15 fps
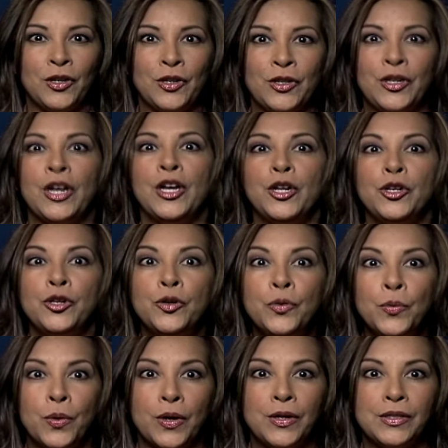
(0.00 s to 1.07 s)
learn new
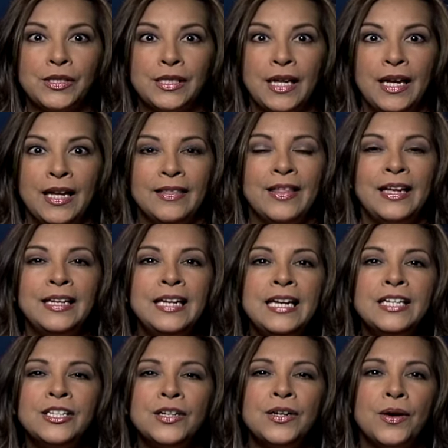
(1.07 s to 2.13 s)
words, they
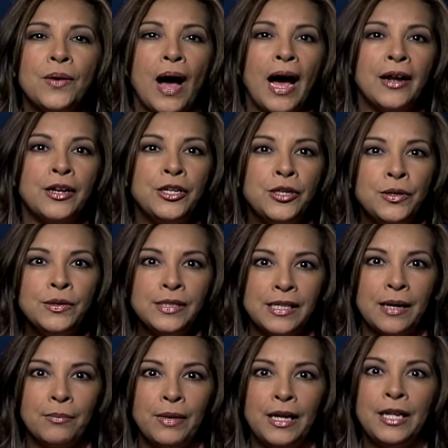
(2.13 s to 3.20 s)
need to know how to use
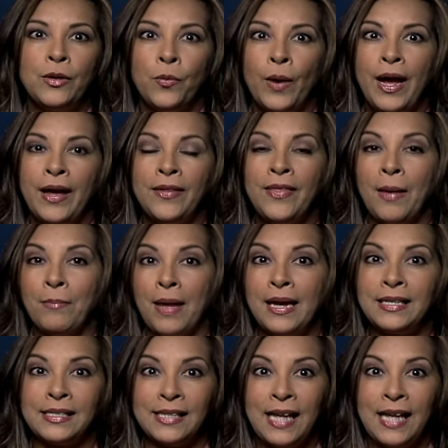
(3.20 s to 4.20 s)
them in a way that makes